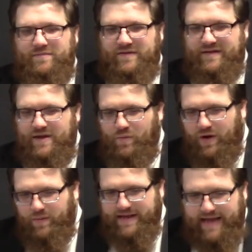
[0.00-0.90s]
seeing
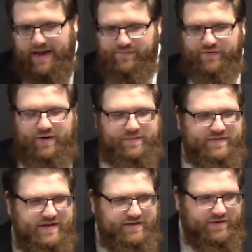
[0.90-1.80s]
where we came from,
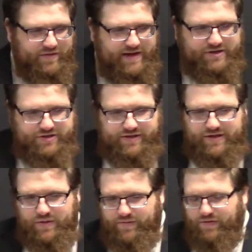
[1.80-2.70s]
seeing the creation of the
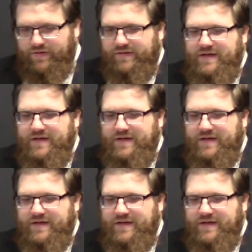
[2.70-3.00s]
universe,